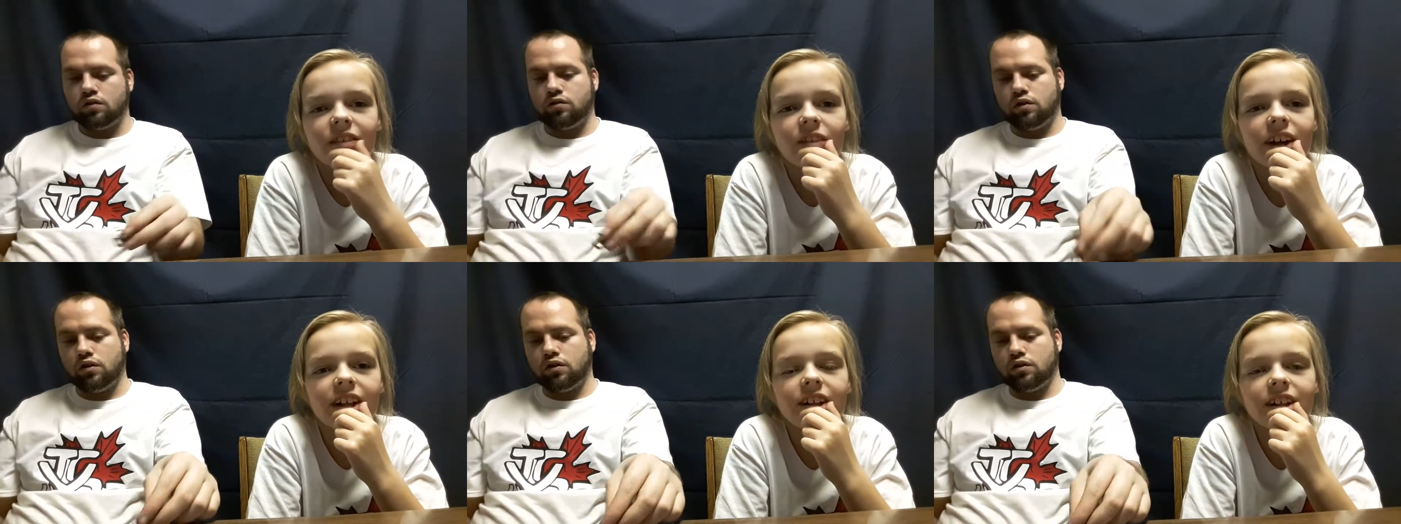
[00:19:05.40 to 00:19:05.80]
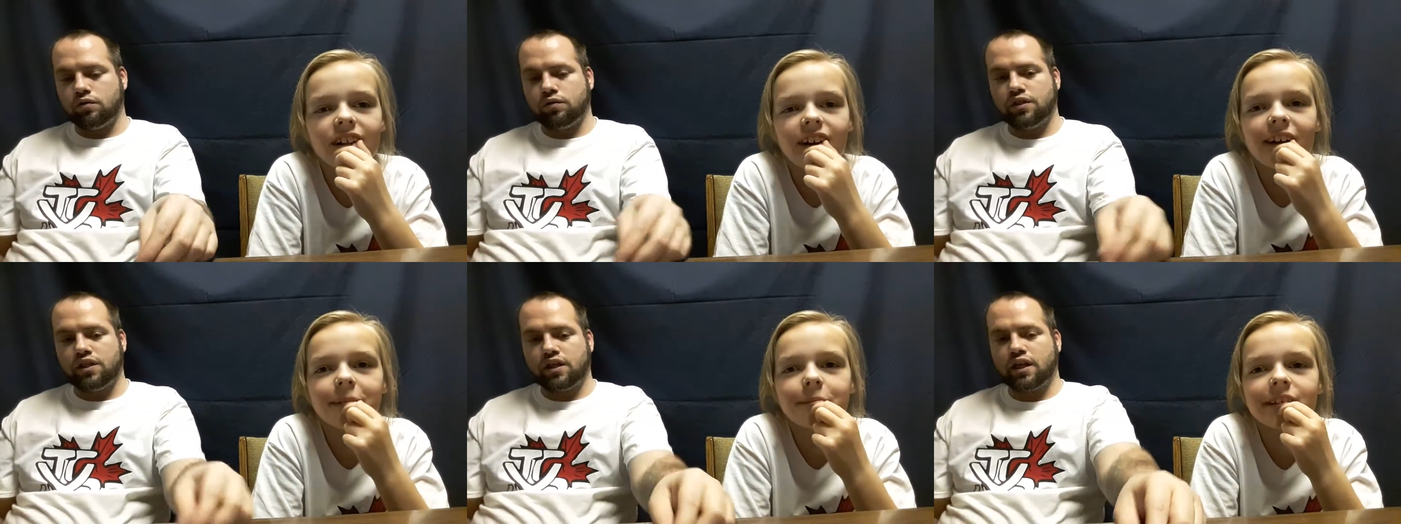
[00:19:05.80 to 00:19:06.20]
Speaker 1: Well, well
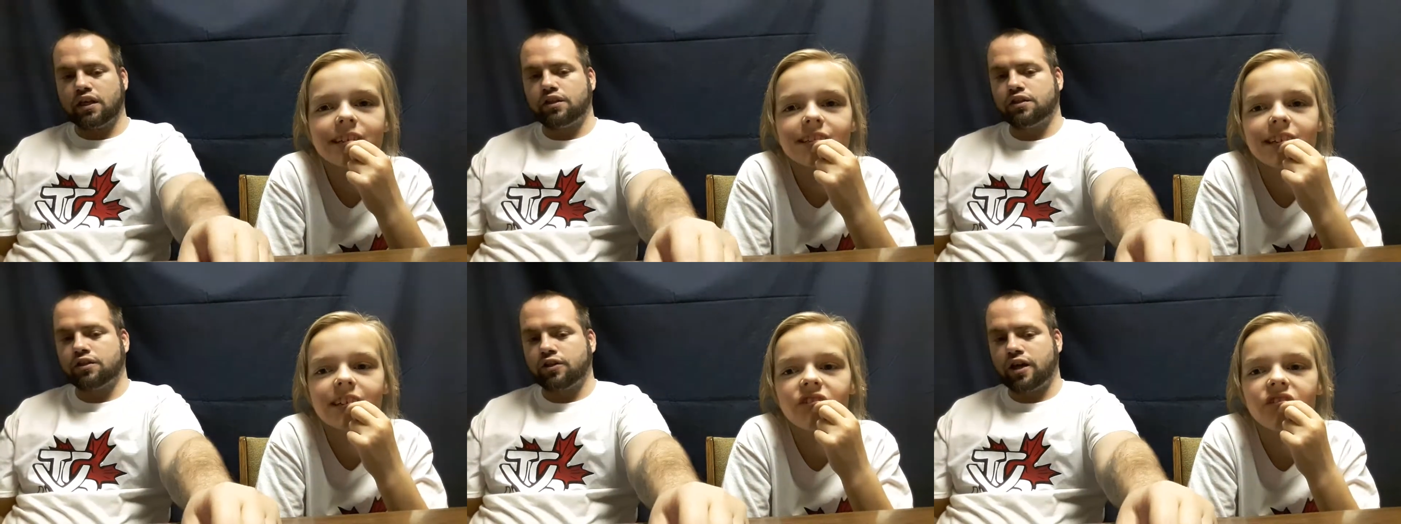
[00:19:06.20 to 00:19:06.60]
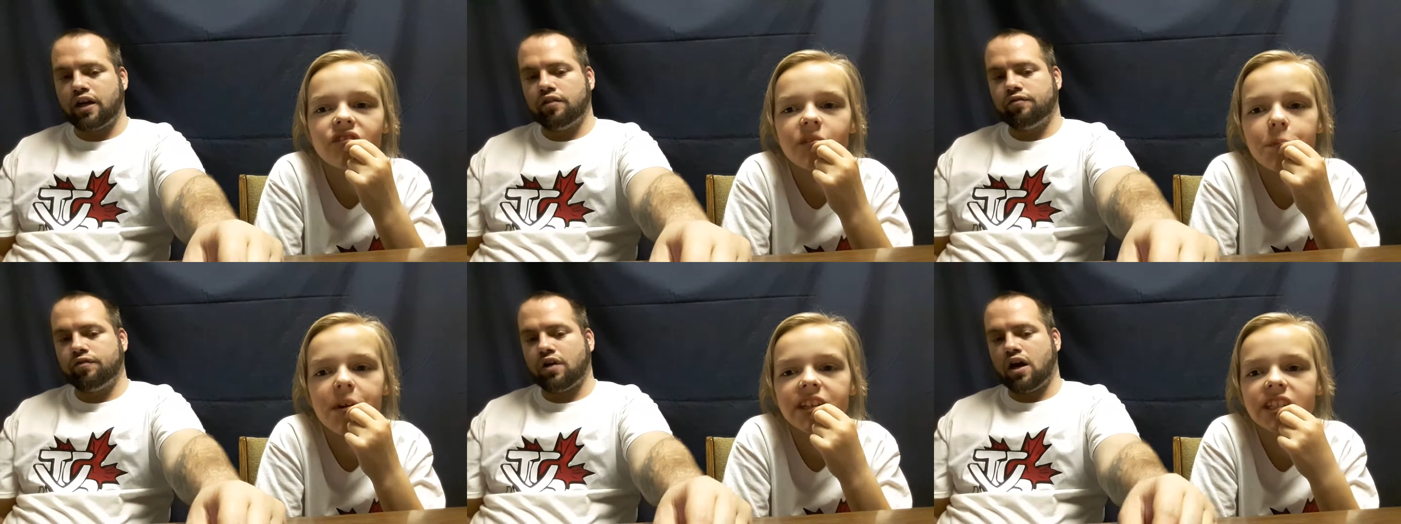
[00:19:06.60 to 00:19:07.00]
when I'm you get to
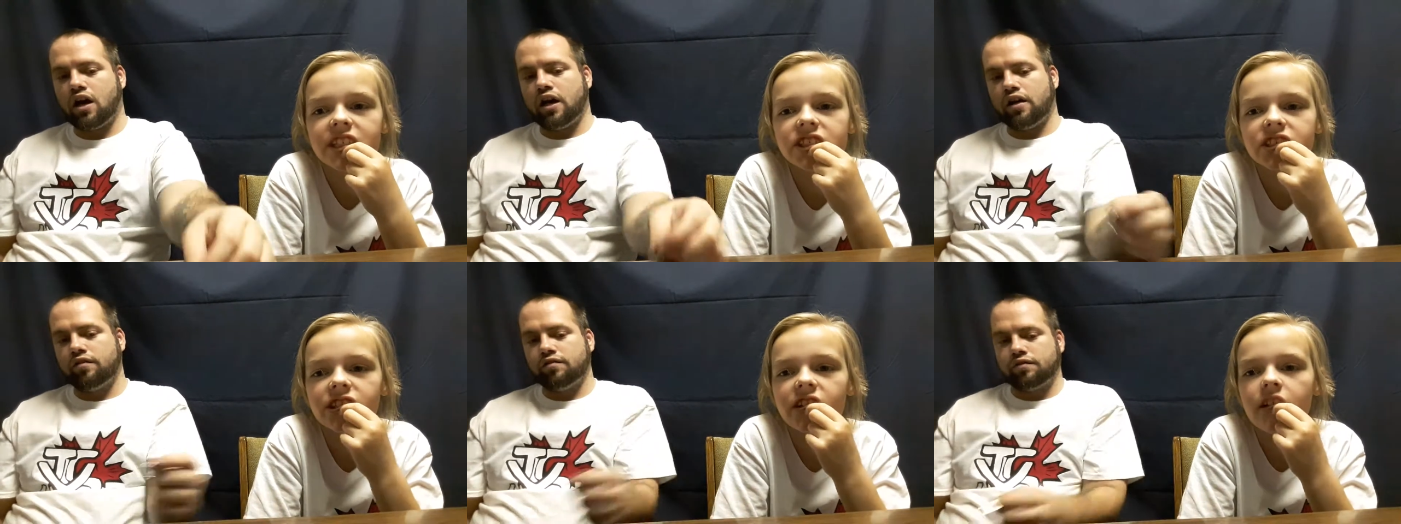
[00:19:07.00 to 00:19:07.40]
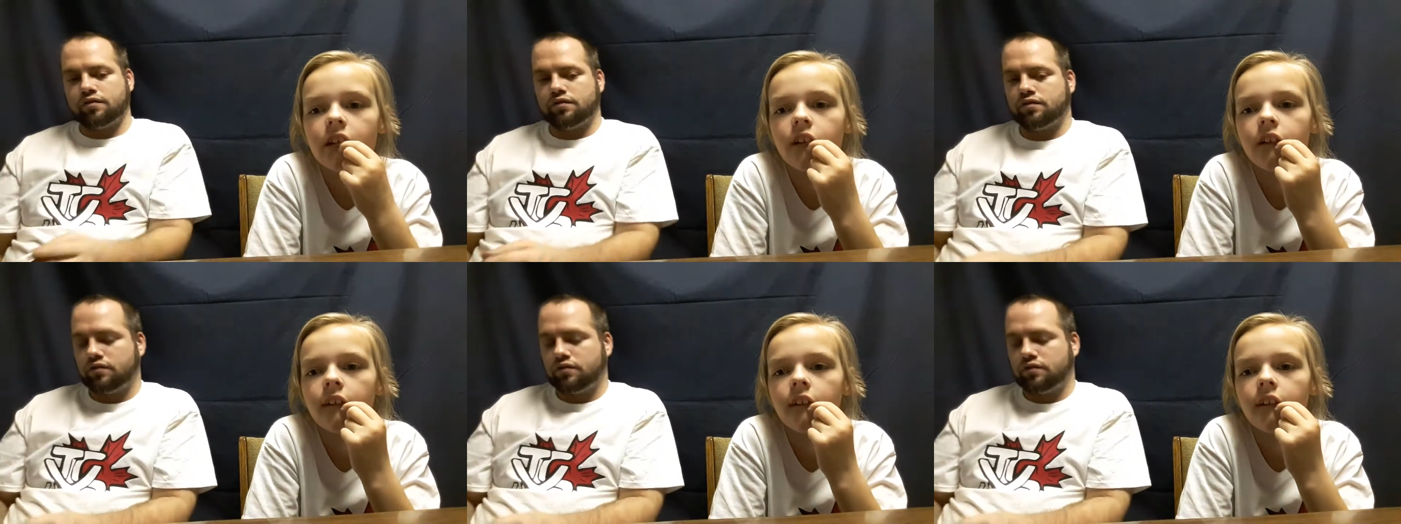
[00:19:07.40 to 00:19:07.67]
grade five,